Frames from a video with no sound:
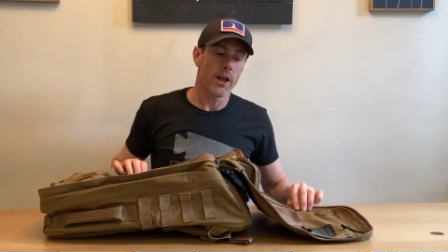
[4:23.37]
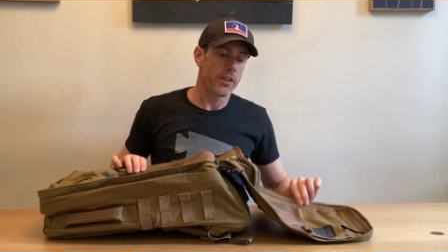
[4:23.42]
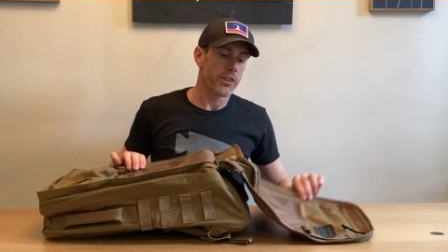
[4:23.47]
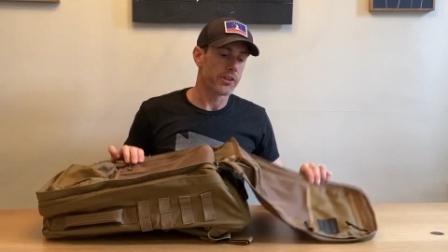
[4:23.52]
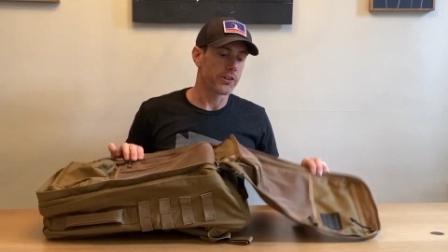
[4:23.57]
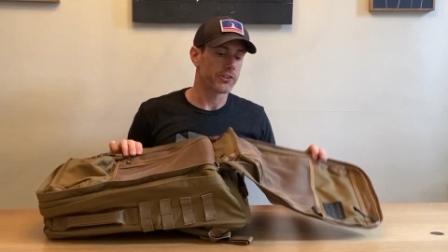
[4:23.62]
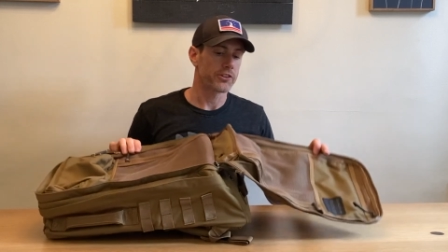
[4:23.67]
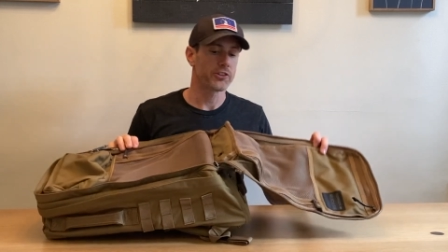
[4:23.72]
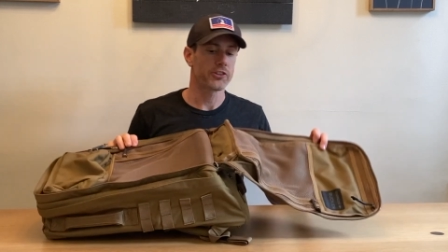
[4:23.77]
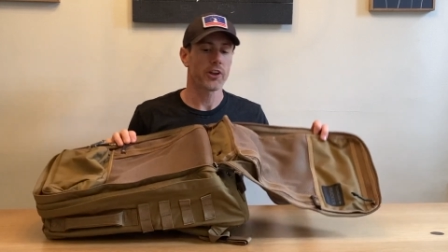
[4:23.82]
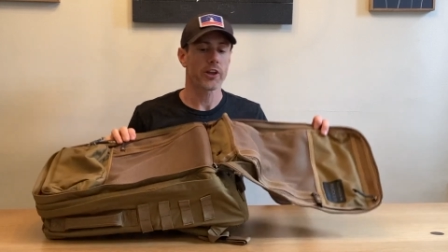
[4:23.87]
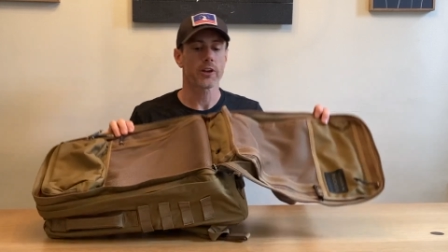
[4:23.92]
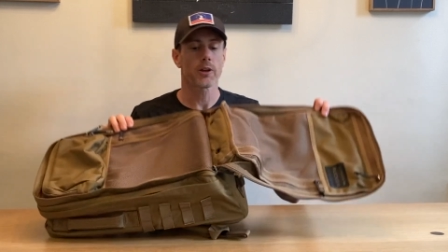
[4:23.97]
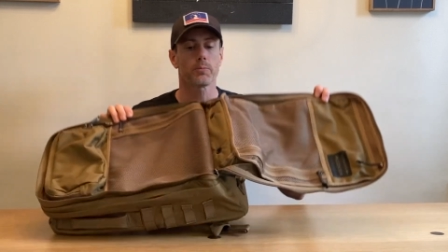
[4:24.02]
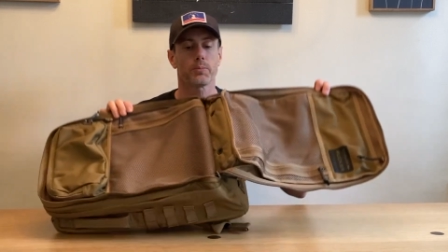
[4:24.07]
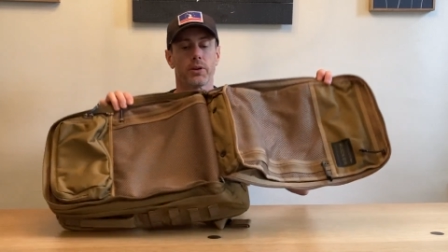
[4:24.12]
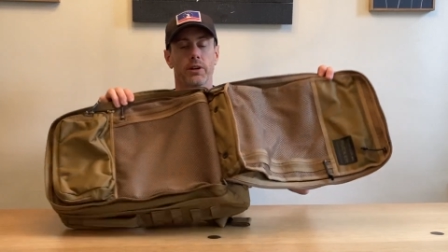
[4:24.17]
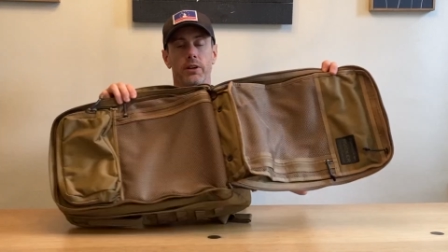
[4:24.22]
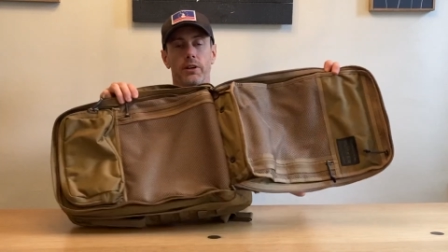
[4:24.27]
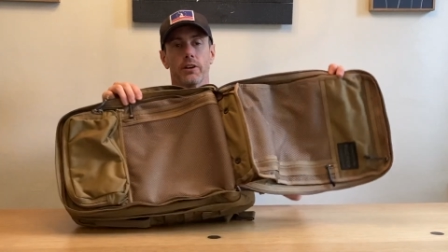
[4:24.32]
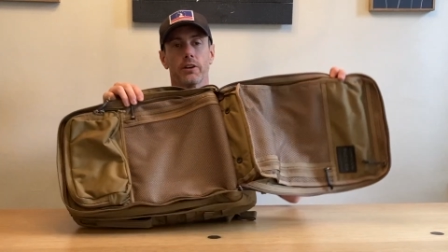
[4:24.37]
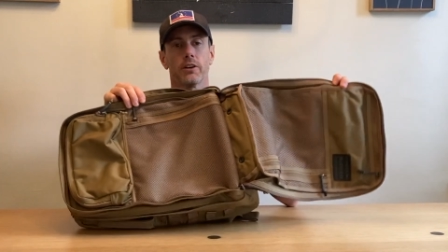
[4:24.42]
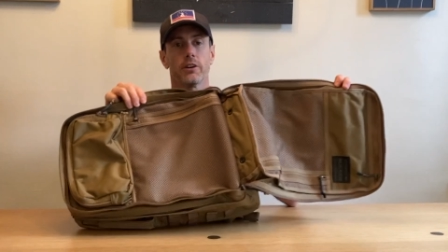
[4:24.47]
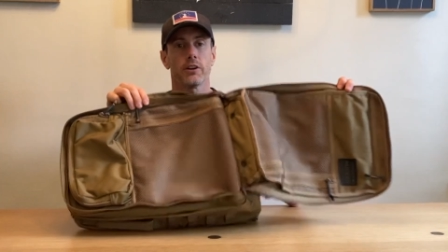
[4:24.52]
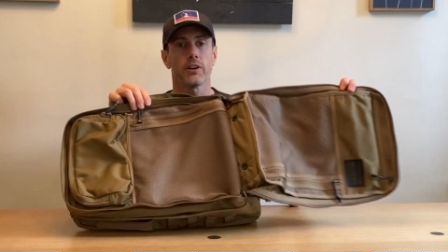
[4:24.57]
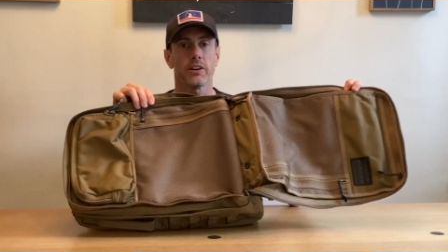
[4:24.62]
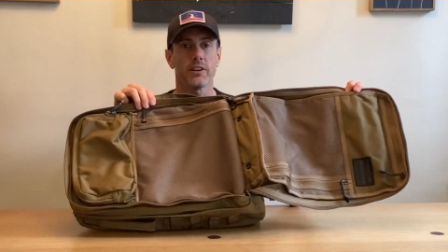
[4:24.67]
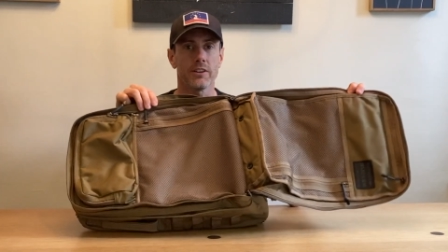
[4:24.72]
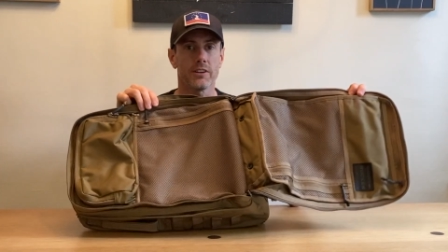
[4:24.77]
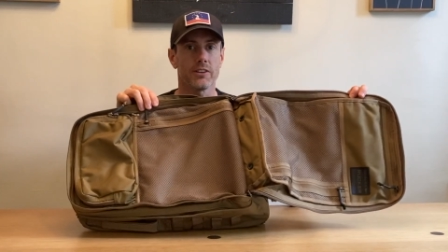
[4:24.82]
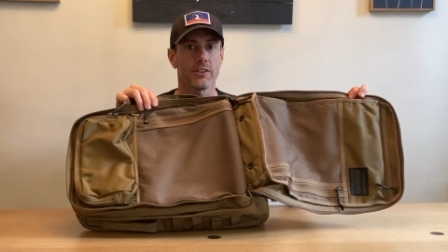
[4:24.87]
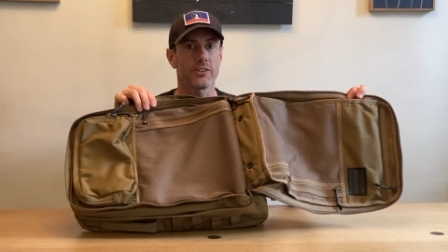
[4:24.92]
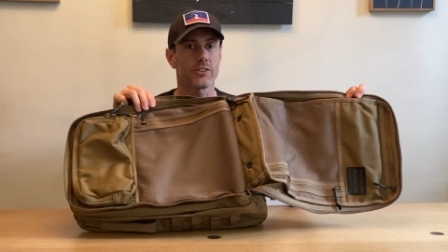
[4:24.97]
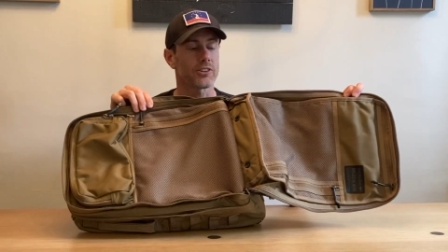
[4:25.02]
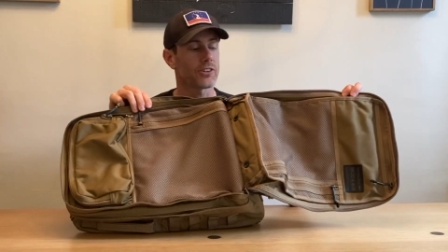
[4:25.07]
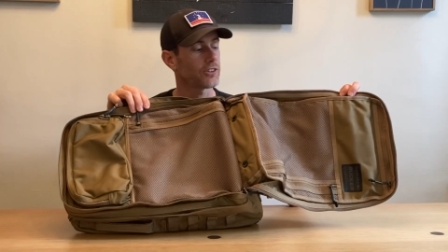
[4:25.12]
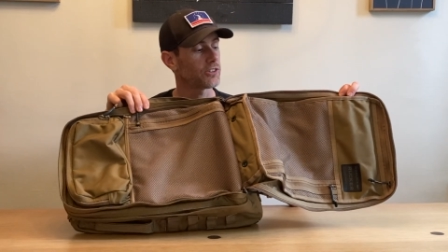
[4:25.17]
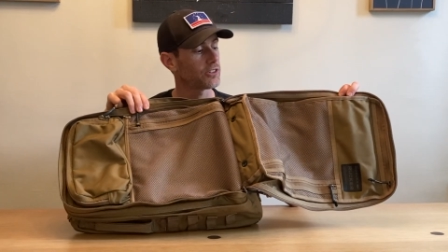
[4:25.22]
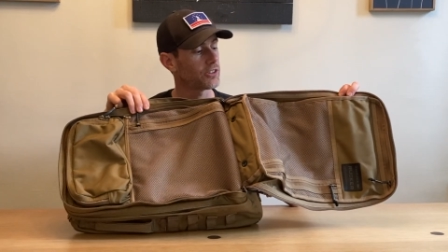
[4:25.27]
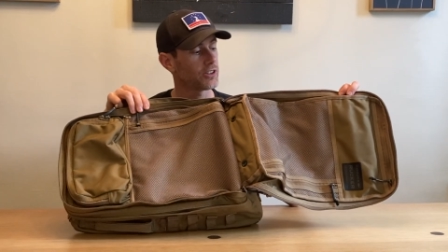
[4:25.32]
the setup here is
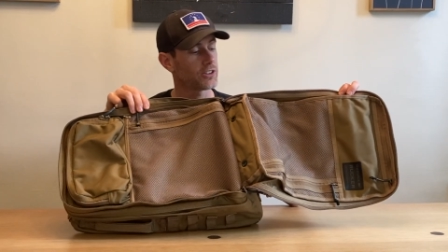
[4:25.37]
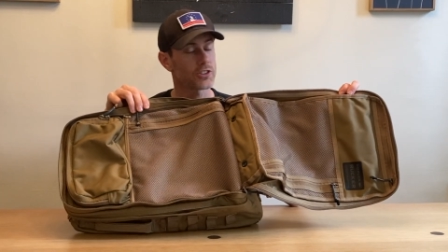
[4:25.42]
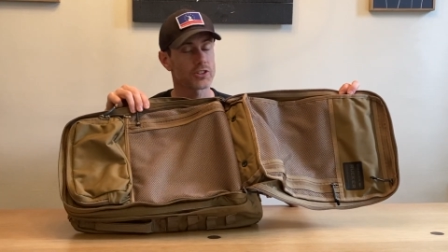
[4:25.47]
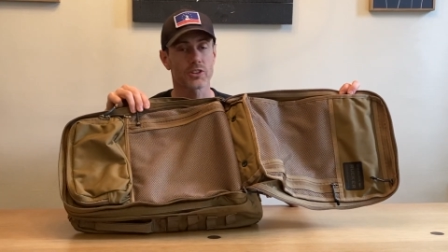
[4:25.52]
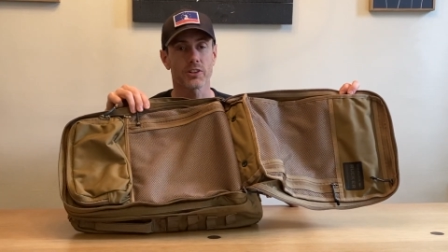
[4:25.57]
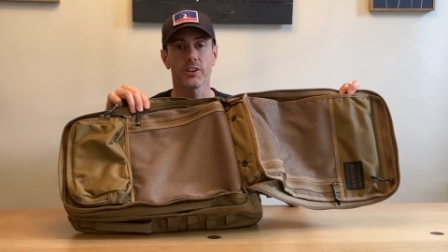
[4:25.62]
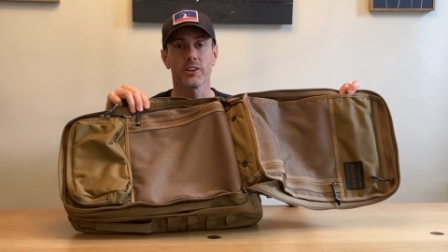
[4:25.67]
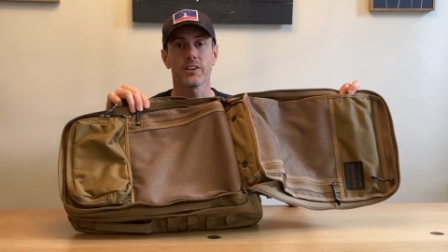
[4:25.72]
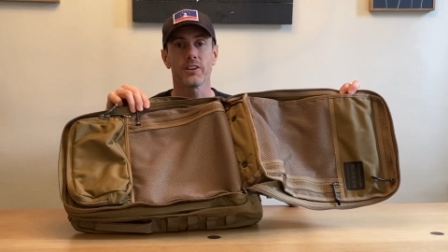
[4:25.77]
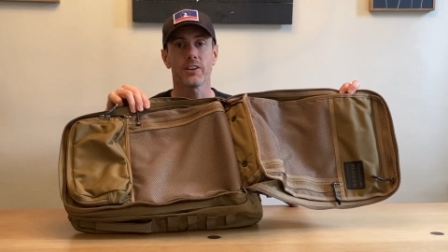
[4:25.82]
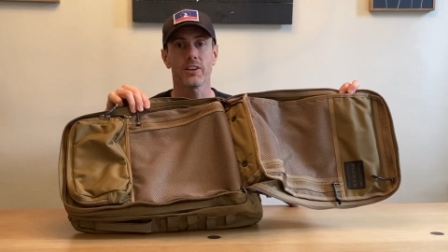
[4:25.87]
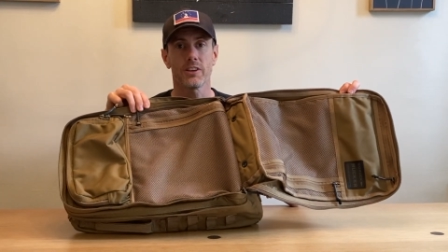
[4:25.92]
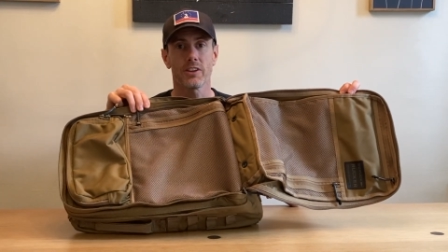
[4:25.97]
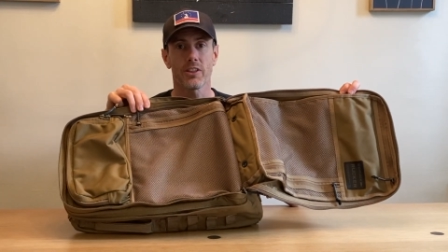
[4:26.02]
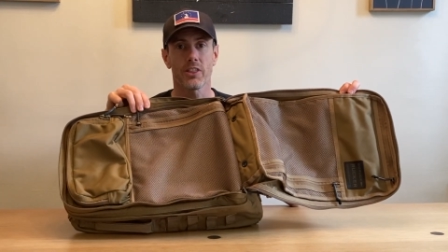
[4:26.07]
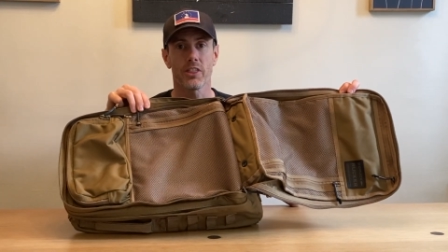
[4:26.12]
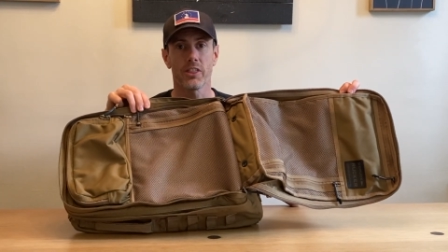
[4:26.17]
essentially